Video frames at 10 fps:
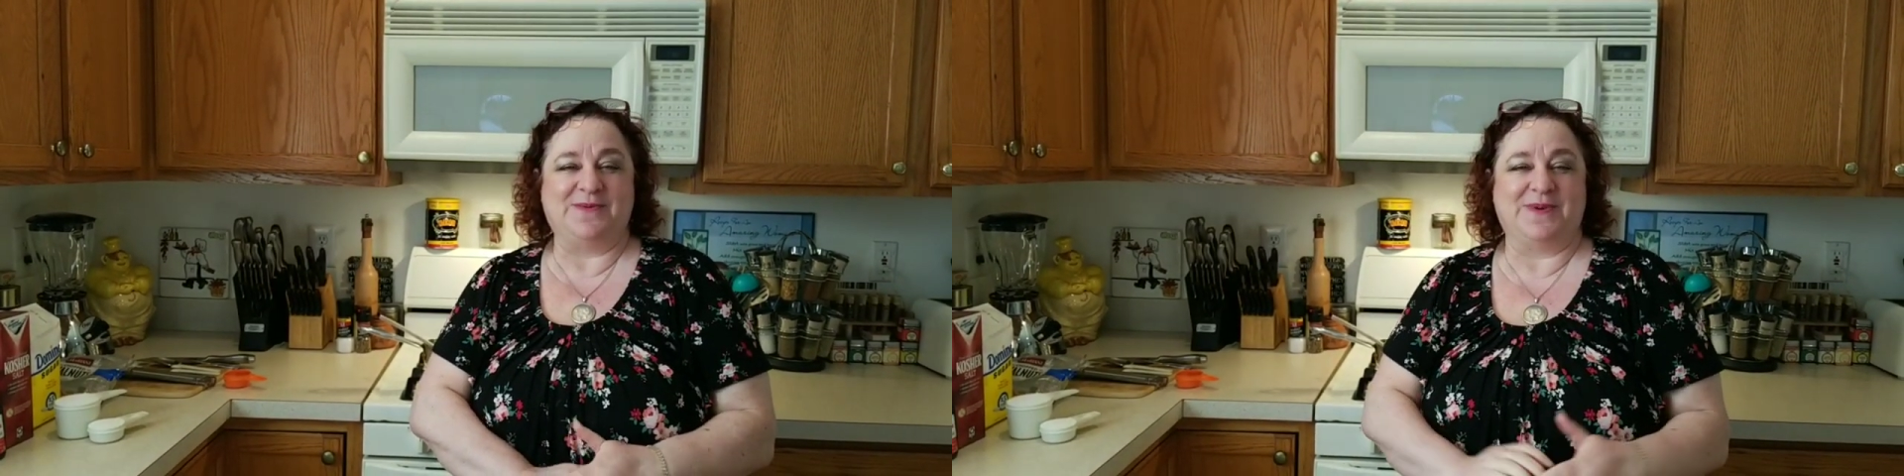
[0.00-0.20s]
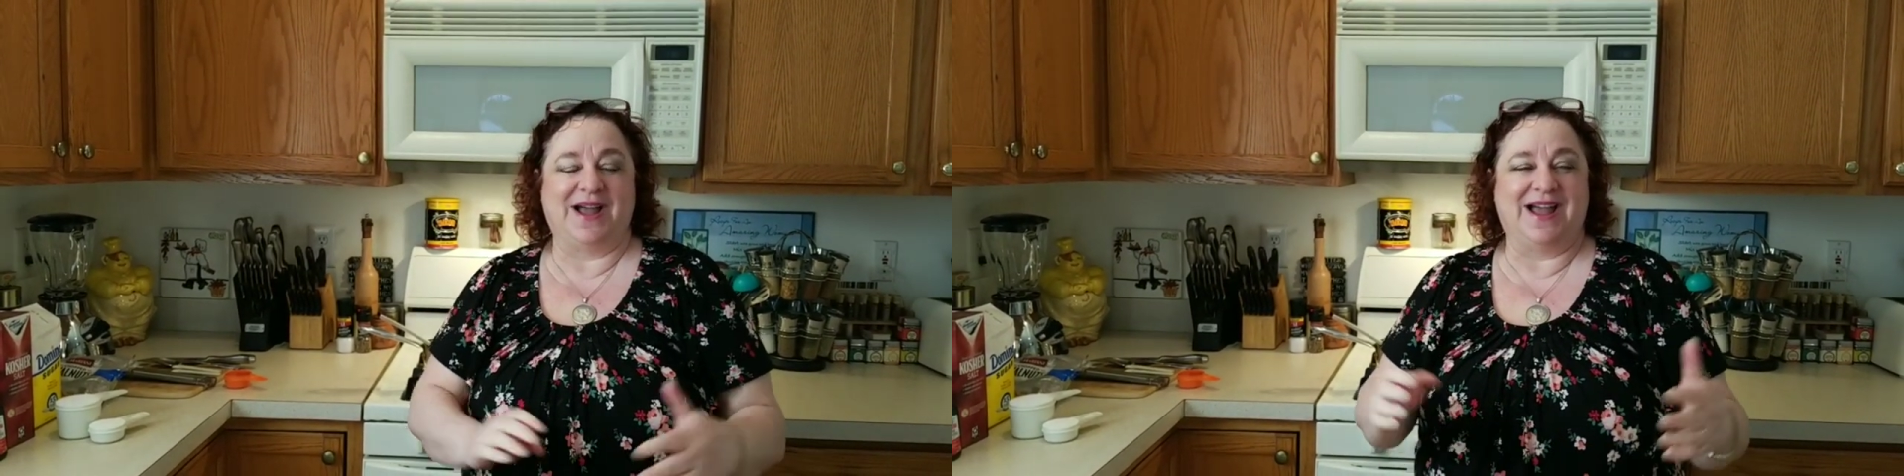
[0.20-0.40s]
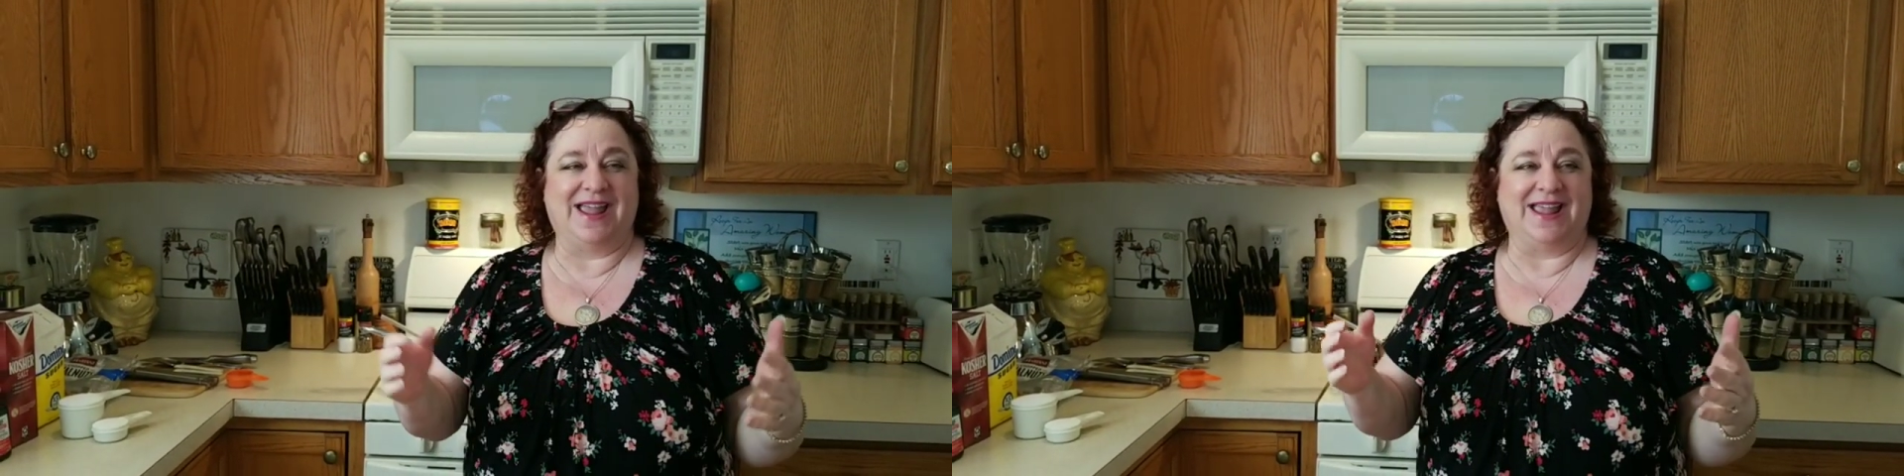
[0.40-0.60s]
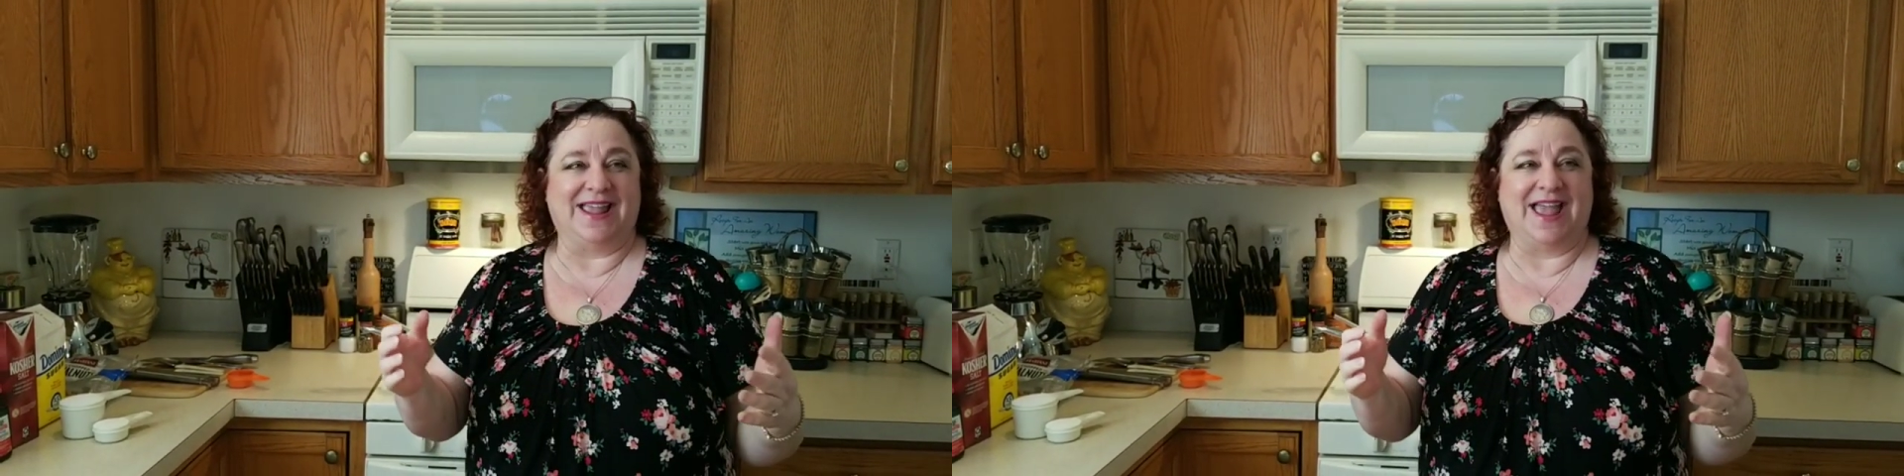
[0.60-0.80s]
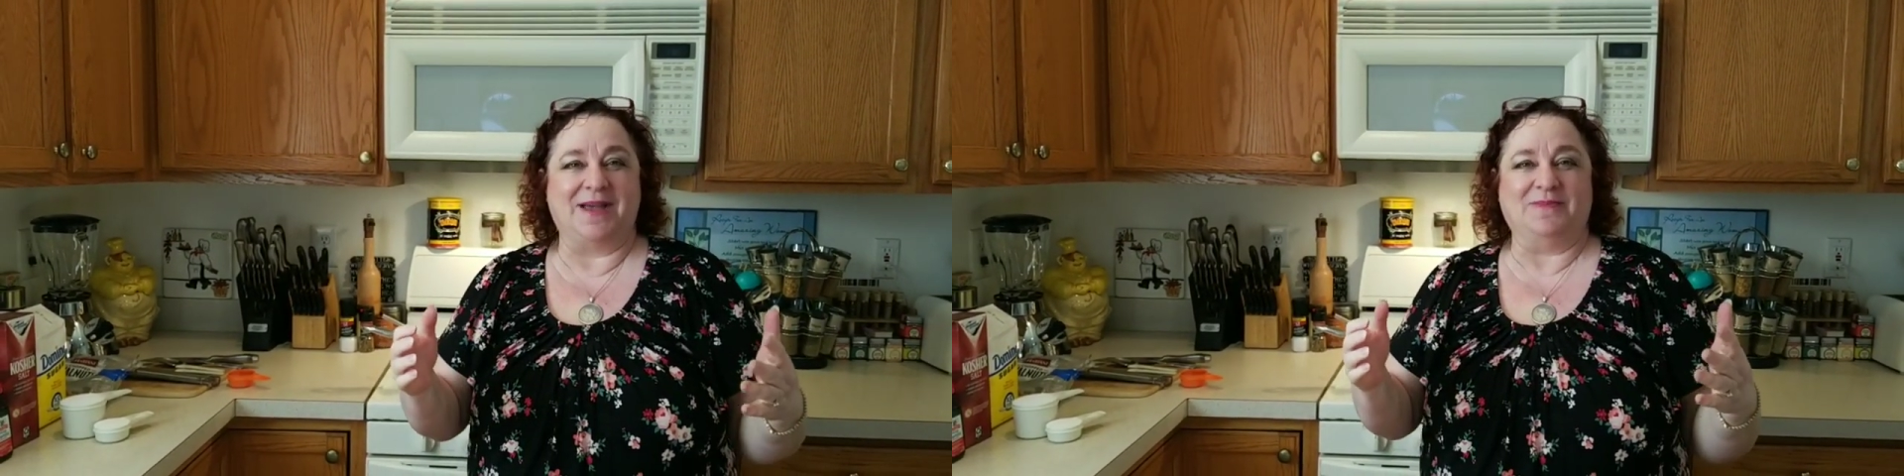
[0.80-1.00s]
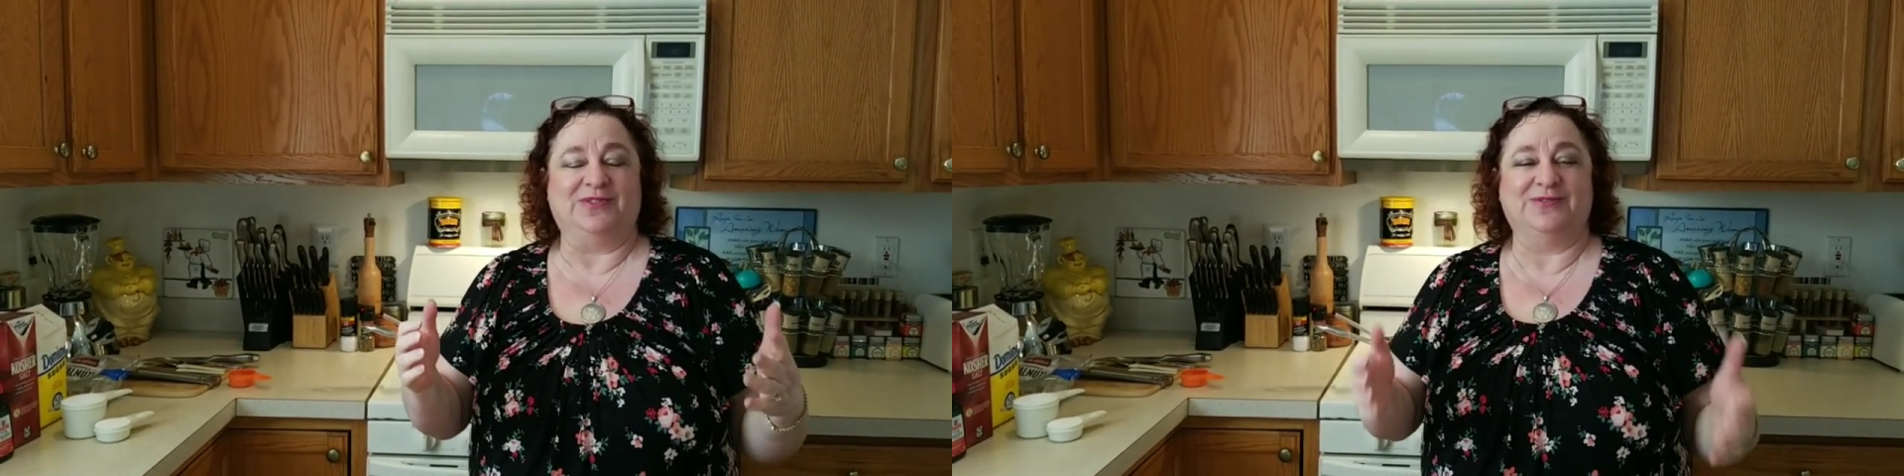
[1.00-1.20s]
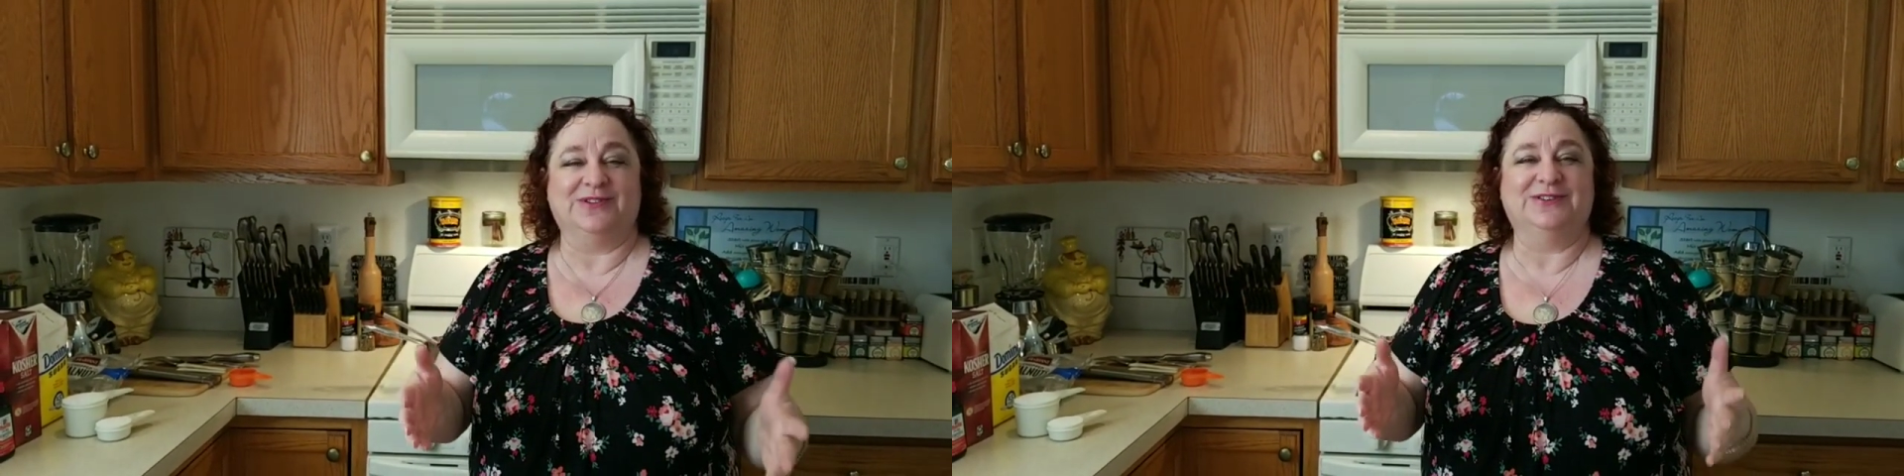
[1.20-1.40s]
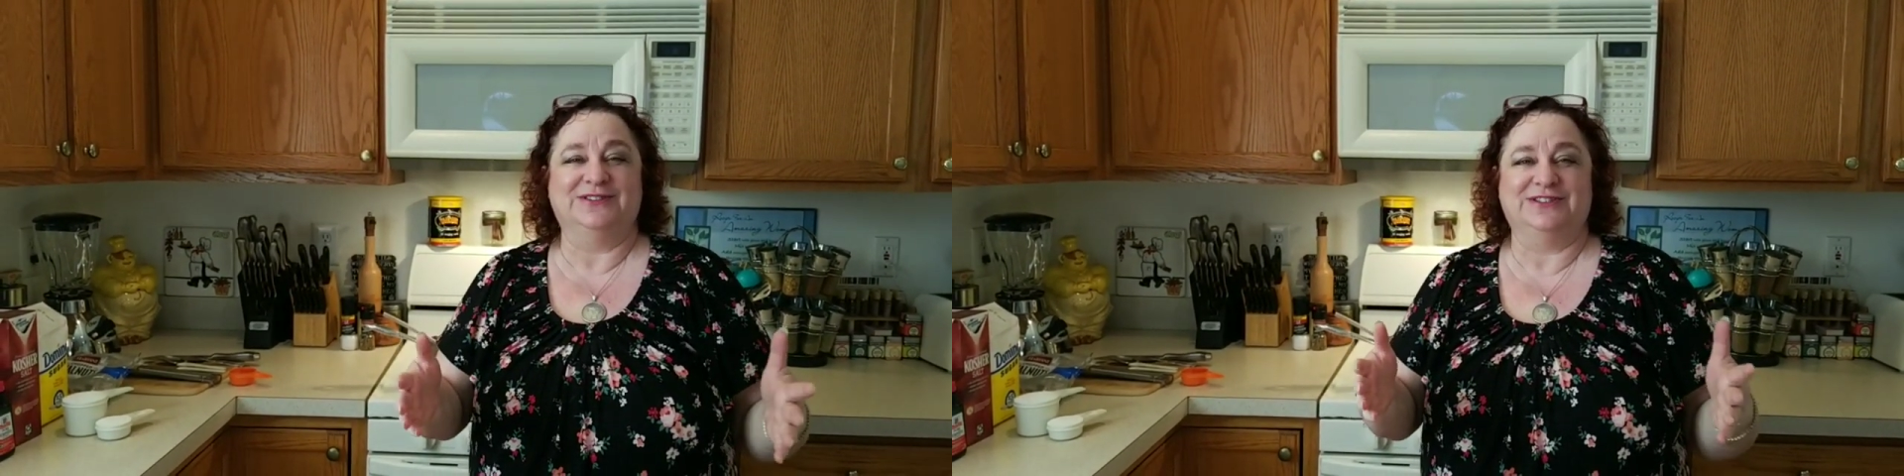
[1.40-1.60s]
I am thrilled